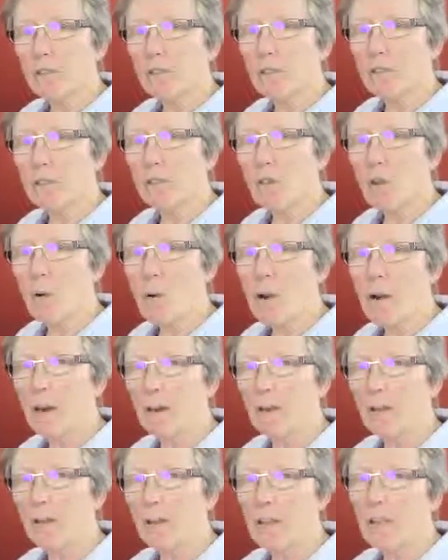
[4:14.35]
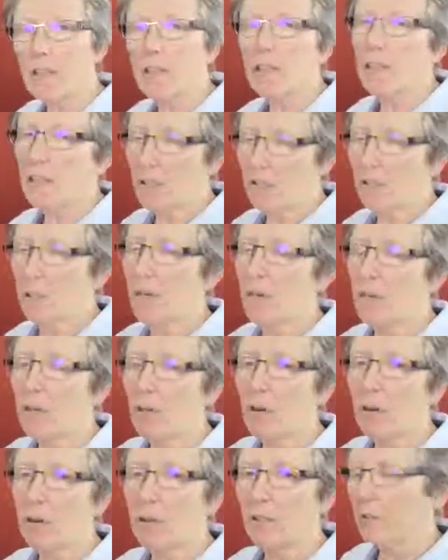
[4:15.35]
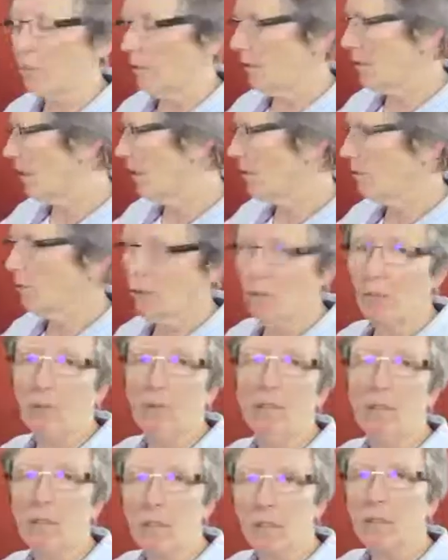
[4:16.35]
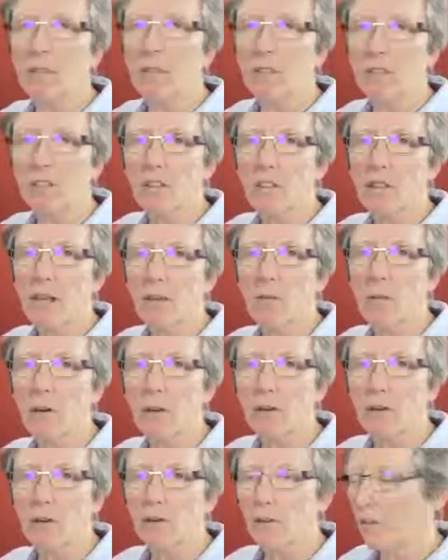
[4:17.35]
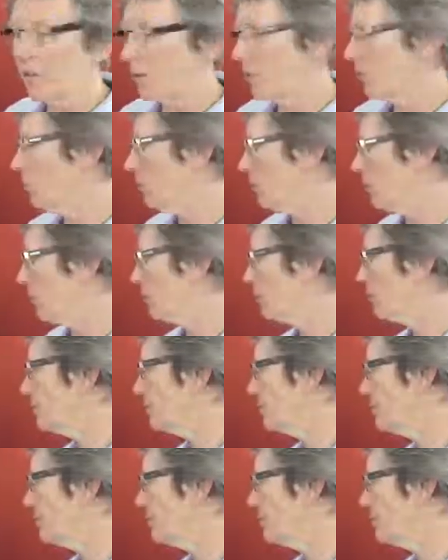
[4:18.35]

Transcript: Is it any quieter? And he said it's much quieter, and I would agree it is. It's a lot quieter than the old one.